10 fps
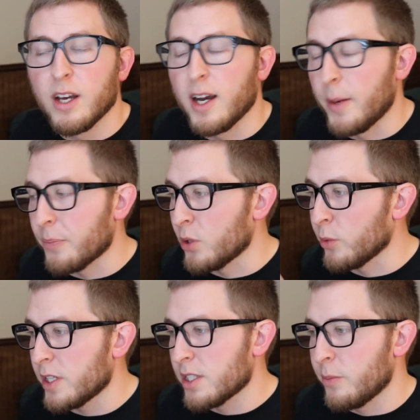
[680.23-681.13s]
Um, the
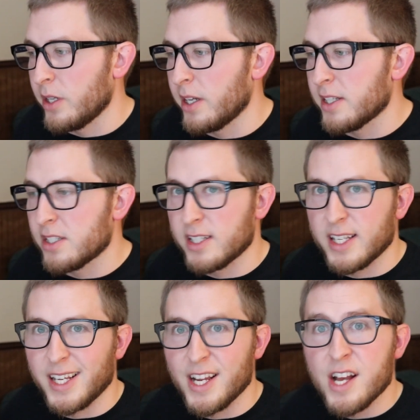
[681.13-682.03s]
reason being is to
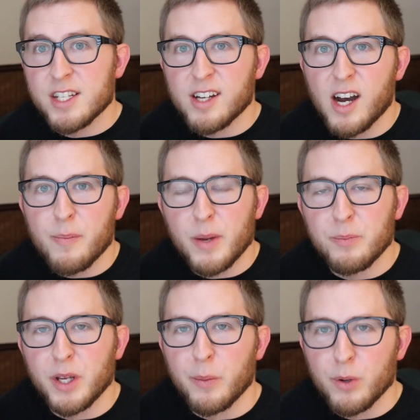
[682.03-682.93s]
get a top M
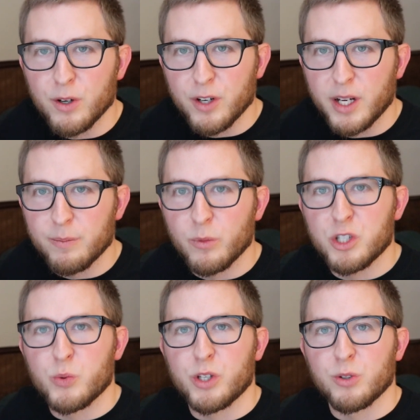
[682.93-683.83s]
B A program,
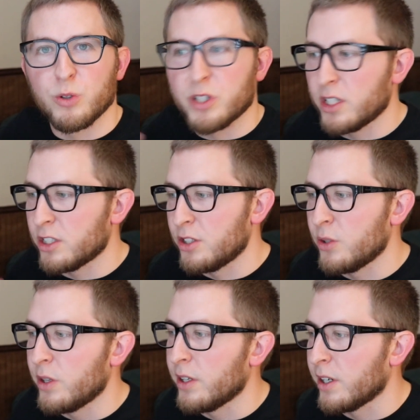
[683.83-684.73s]
which is what you're looking to
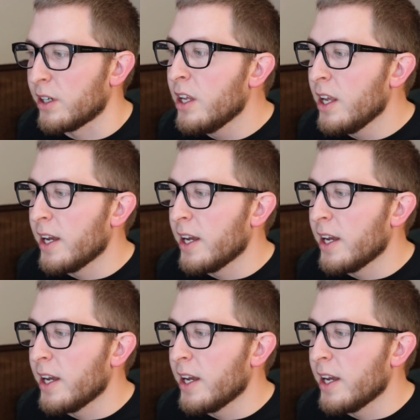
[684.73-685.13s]
do here.